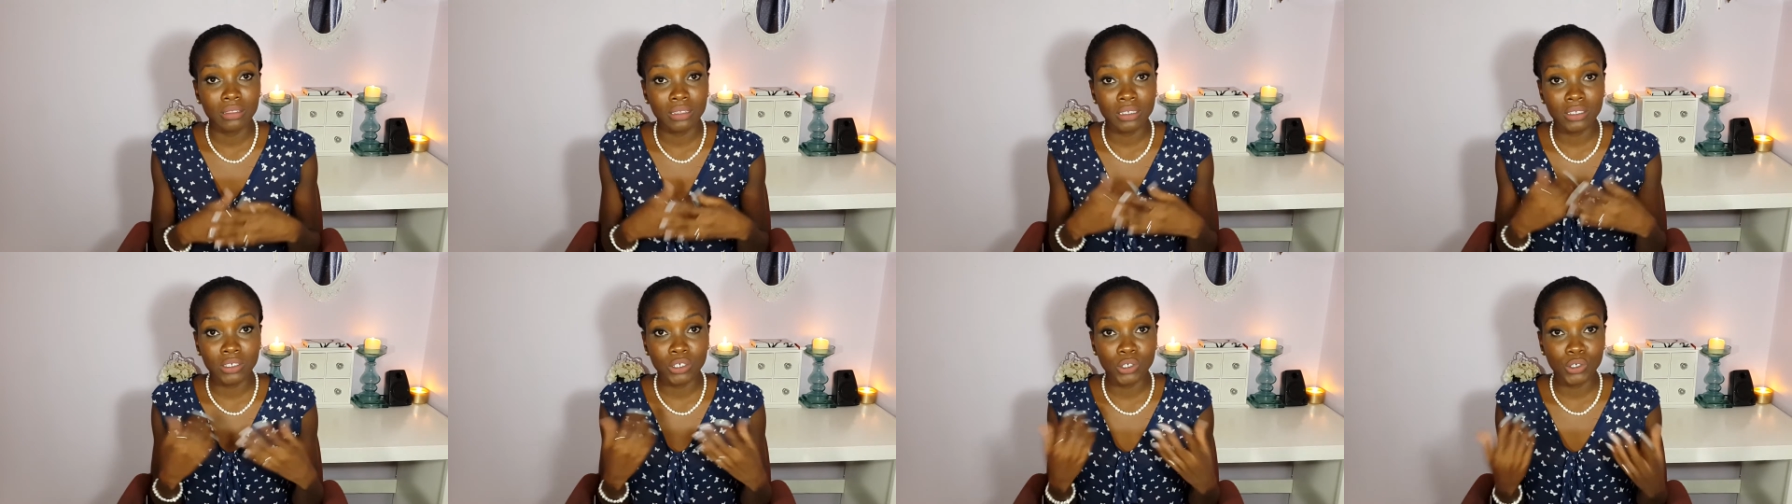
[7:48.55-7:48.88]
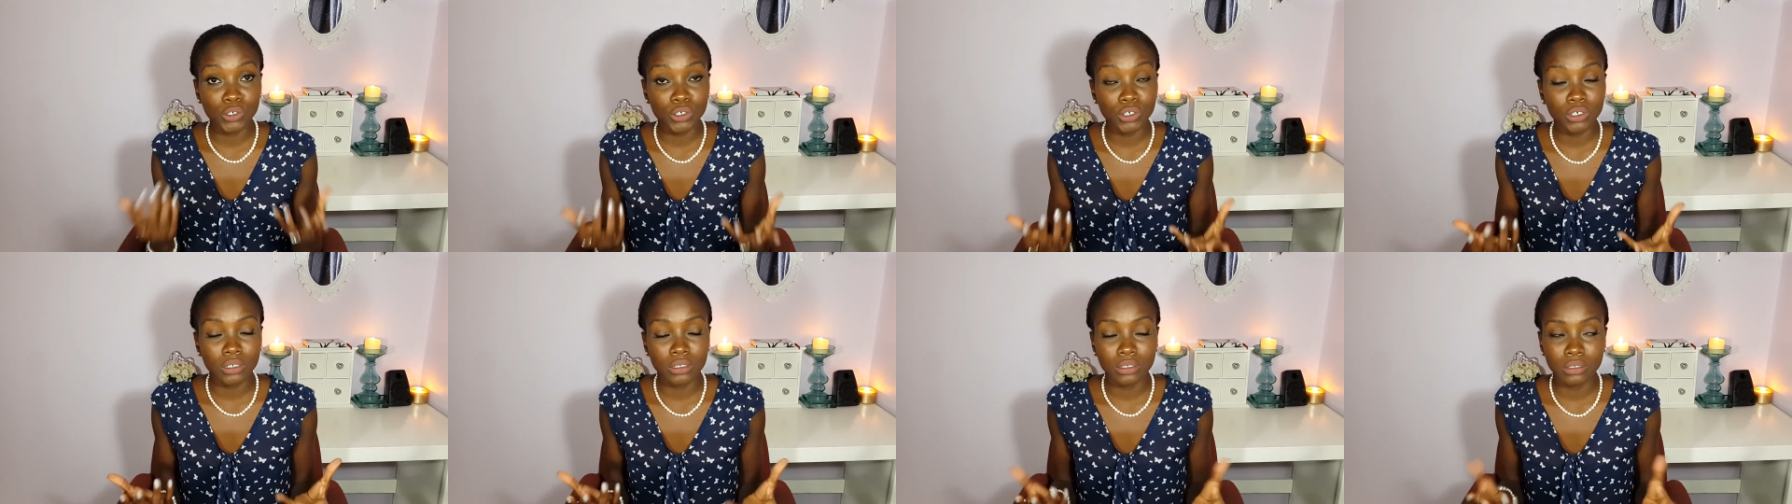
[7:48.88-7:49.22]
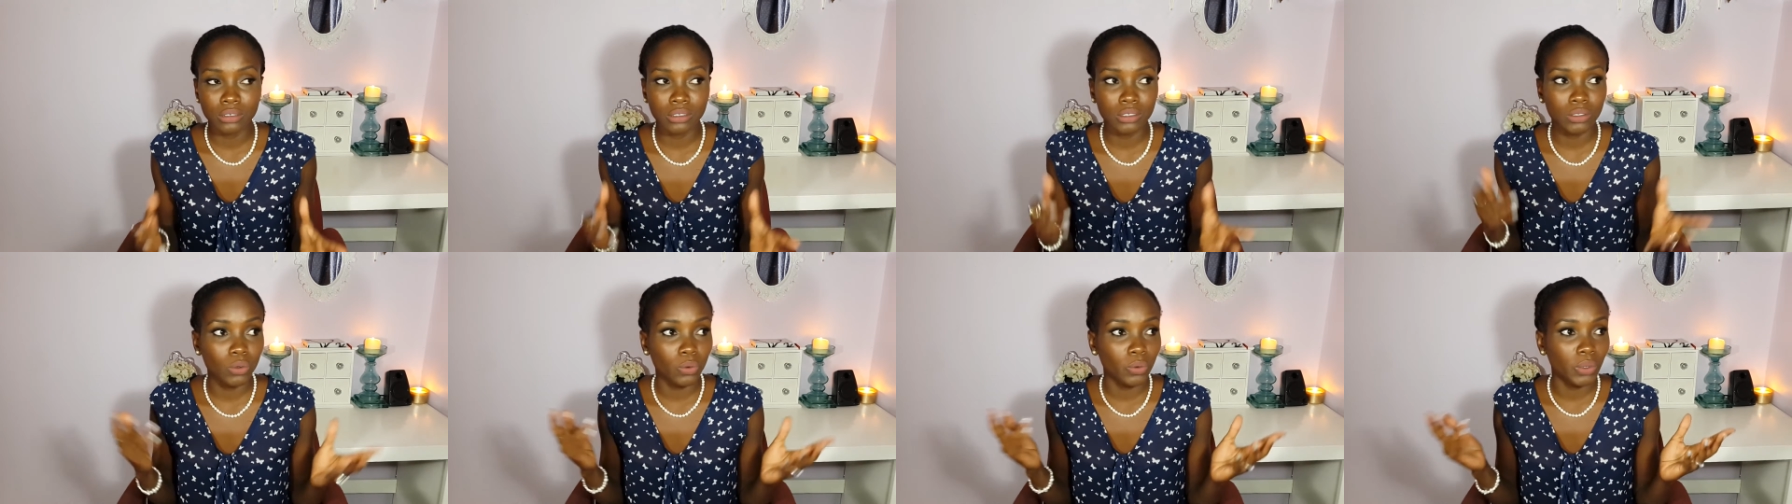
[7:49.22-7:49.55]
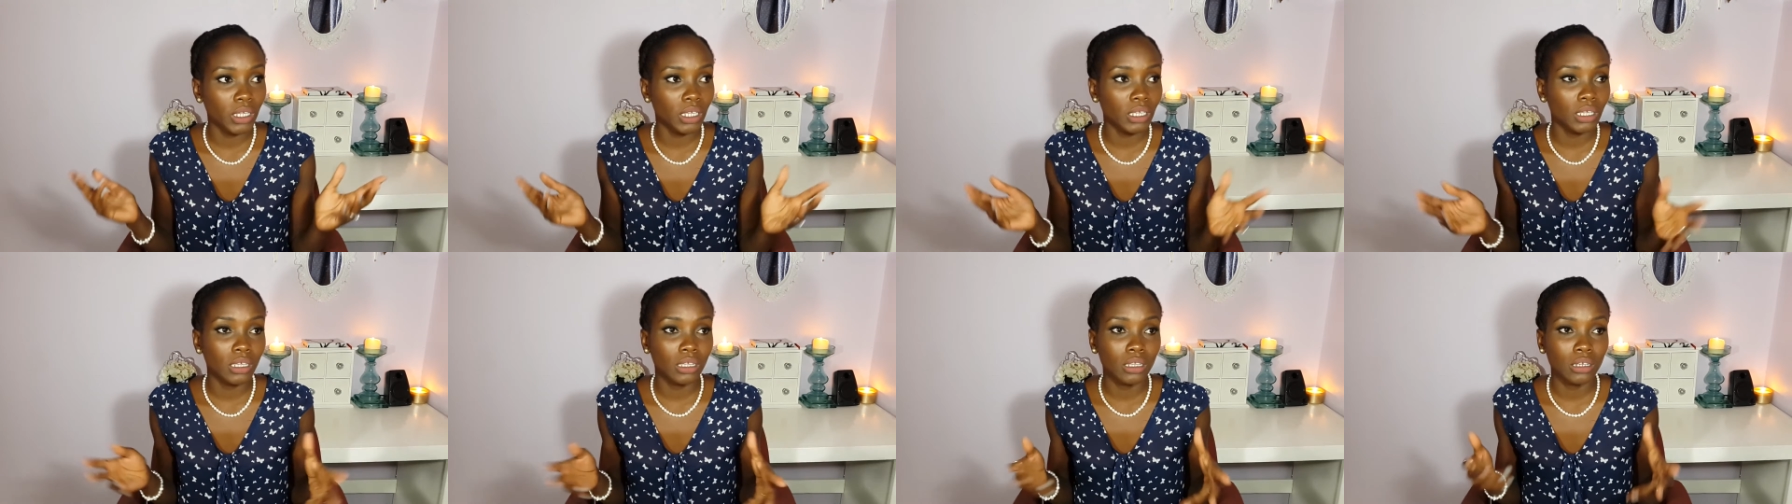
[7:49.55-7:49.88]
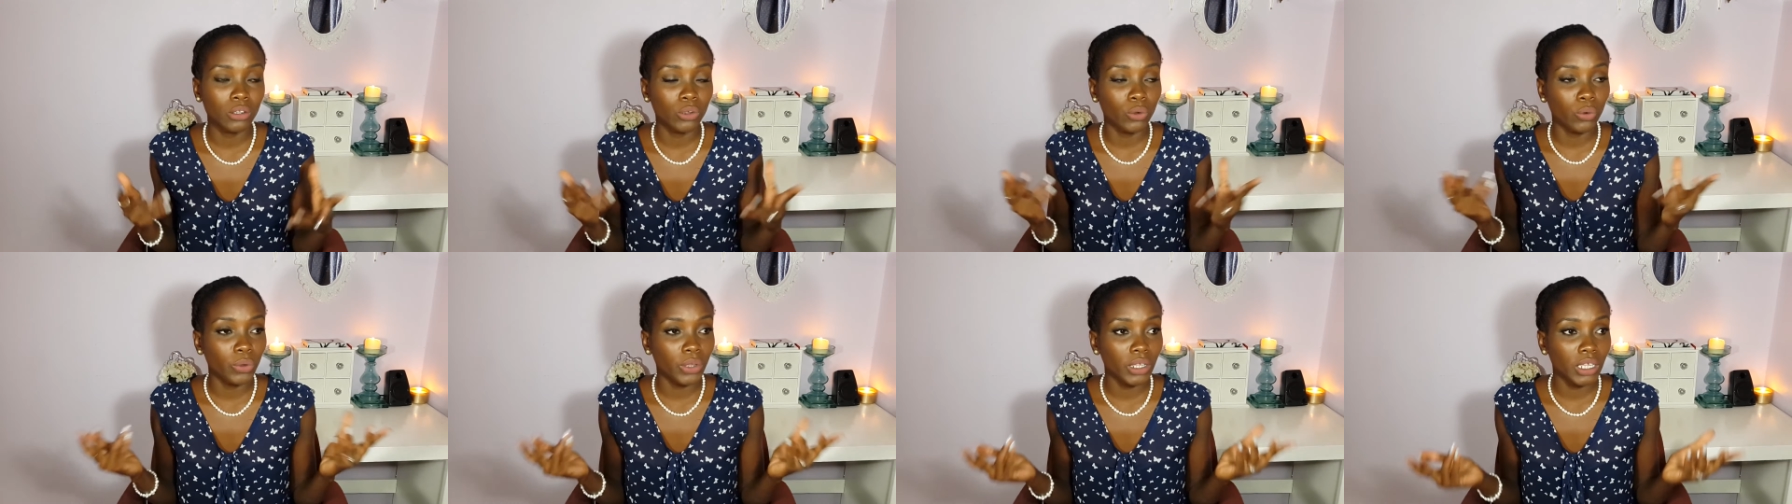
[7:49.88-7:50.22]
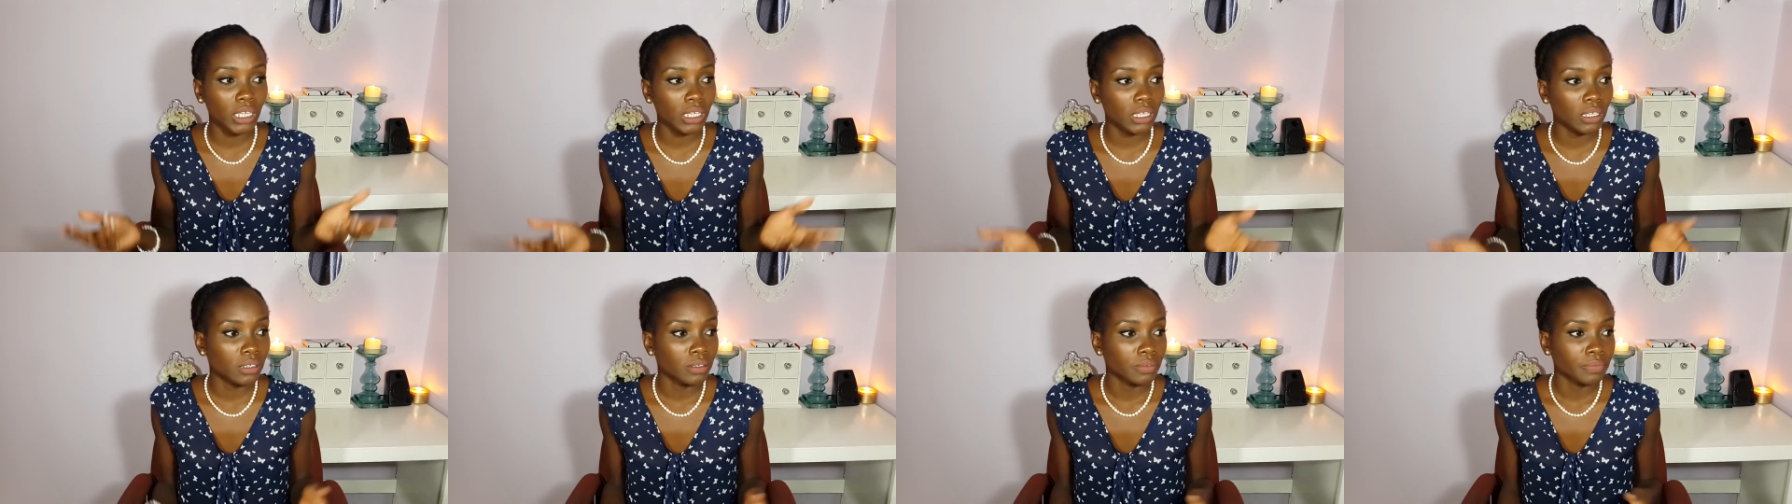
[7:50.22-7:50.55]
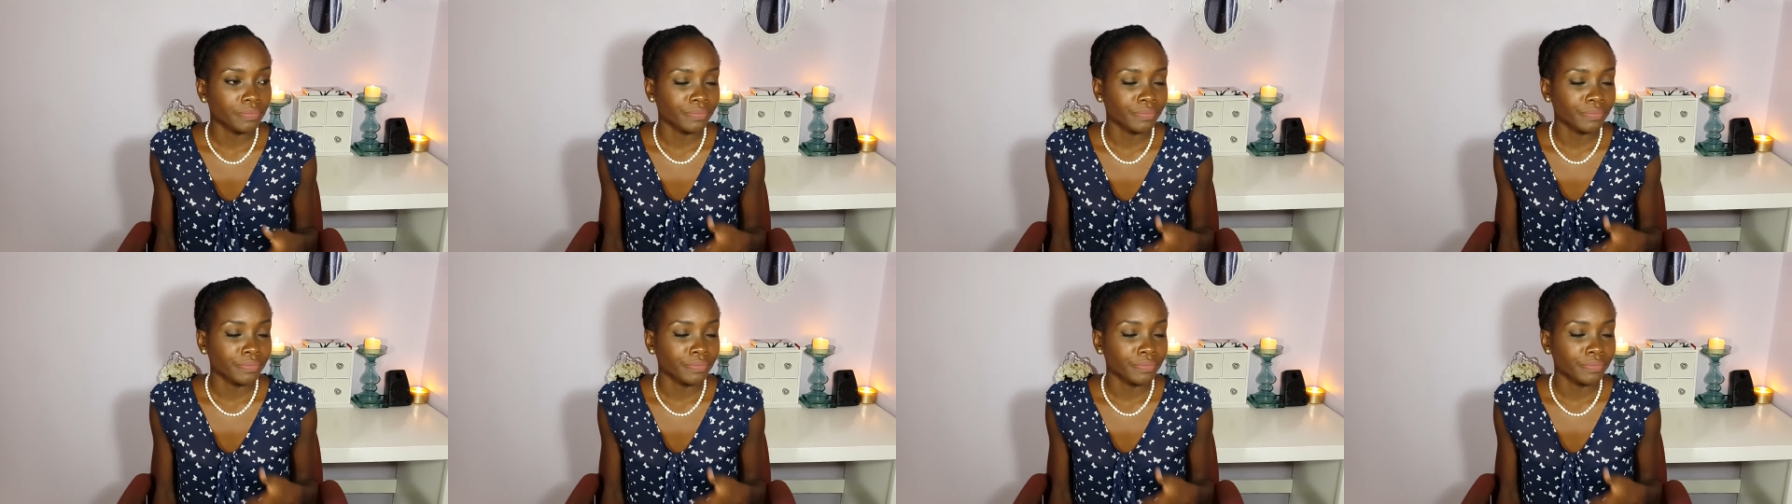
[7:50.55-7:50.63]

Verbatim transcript: this girl, Zoe, Chloe,